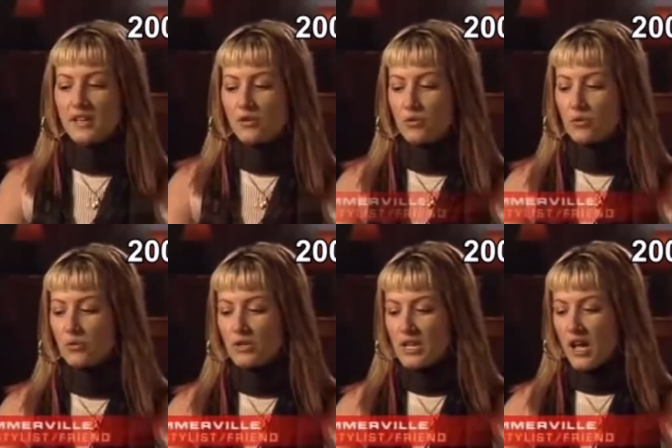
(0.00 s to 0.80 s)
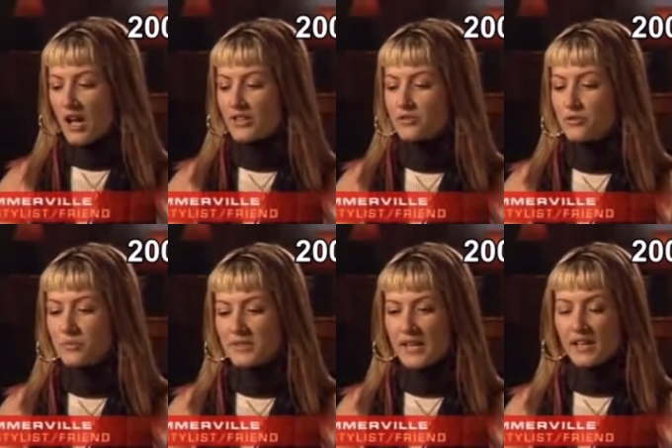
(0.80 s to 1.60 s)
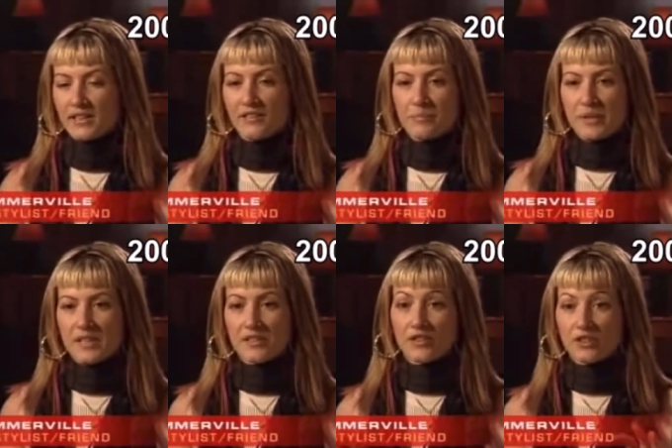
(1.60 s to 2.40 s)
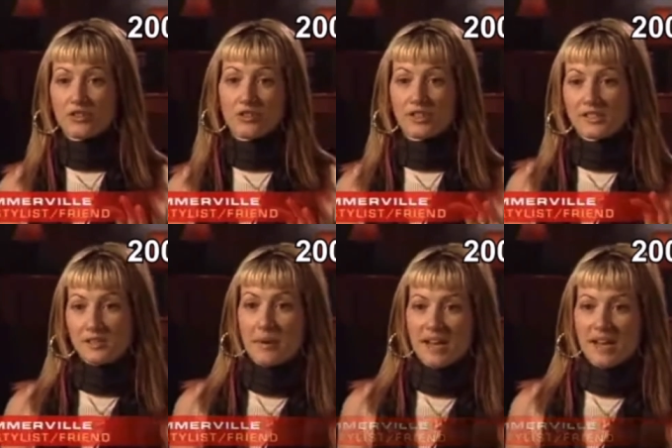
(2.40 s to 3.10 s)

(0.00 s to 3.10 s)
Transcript: whole high school mentality of pitting the good girl against the bad